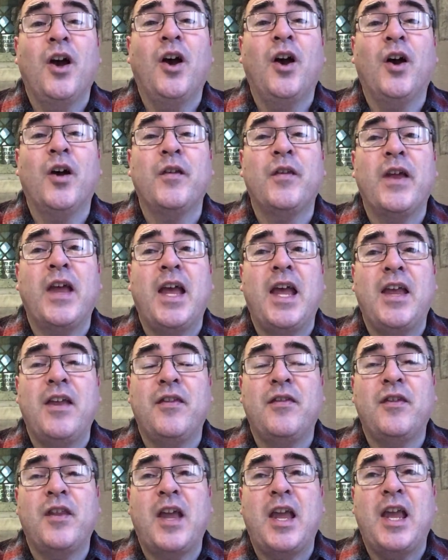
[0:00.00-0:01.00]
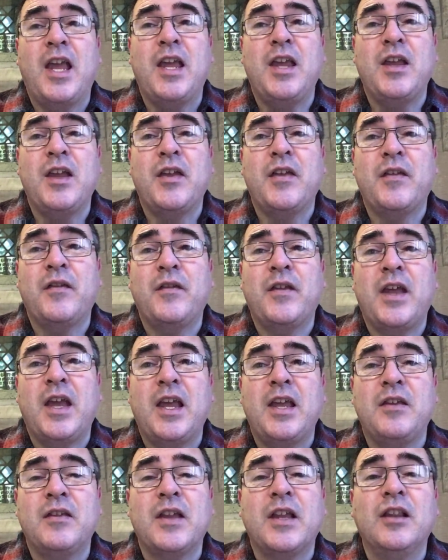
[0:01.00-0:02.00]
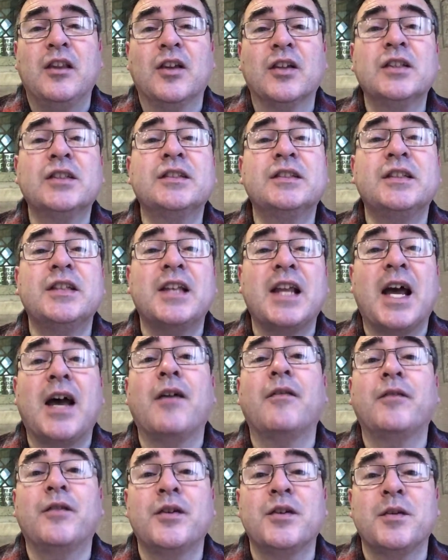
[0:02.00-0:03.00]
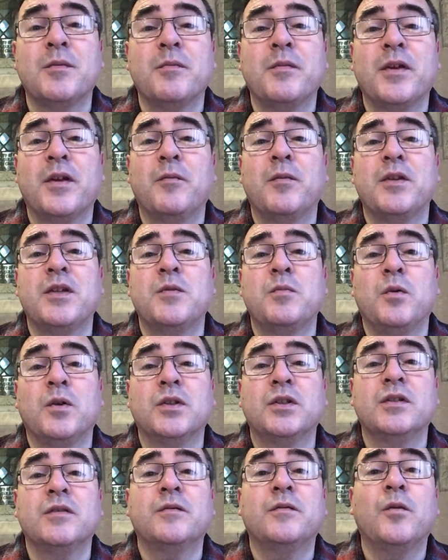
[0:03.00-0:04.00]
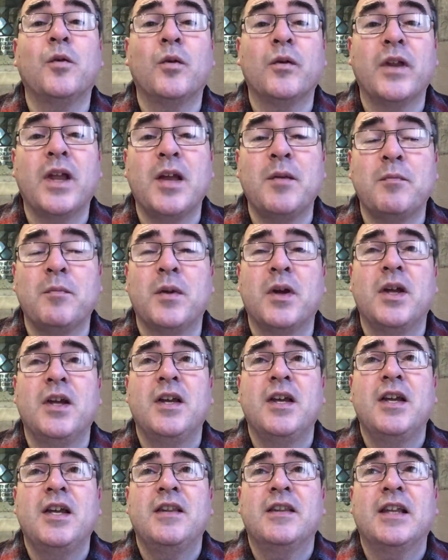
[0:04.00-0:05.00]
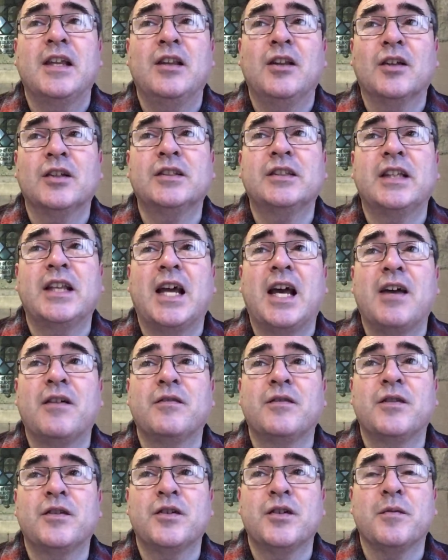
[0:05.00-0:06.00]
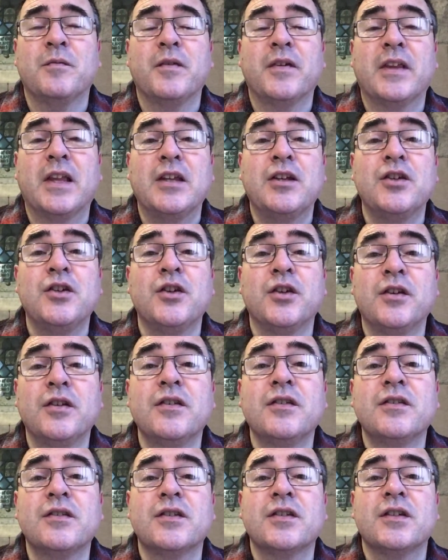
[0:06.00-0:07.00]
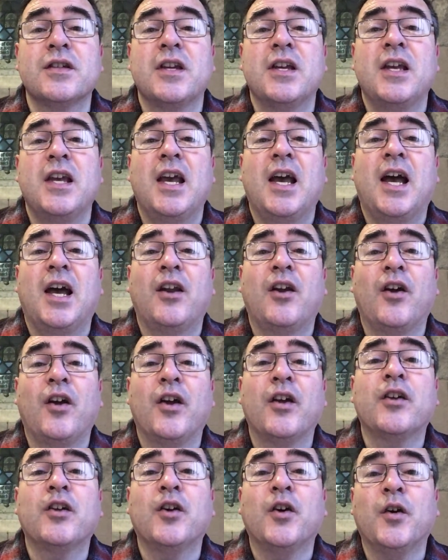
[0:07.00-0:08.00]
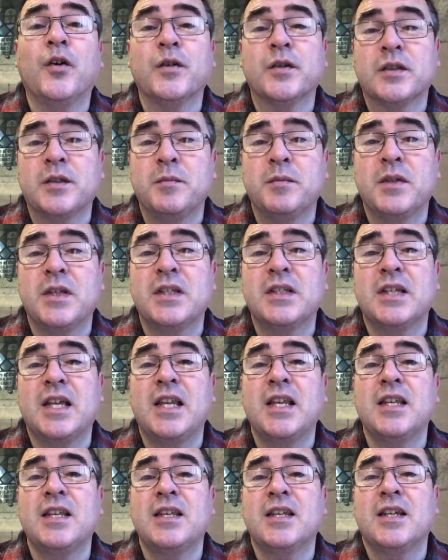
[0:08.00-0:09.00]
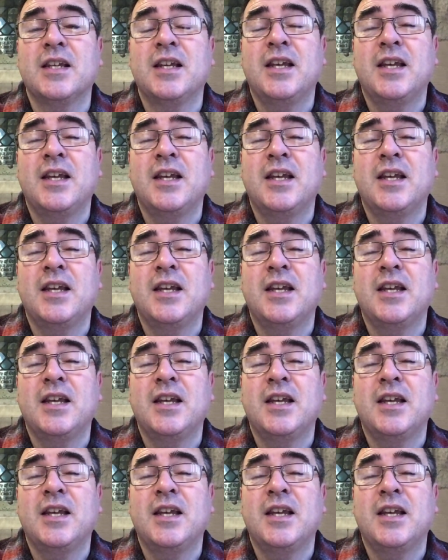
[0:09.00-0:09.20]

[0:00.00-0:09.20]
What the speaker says: How they lusted after something which wasn't for them. They lusted after something they shouldn't, and how it caused them to sin.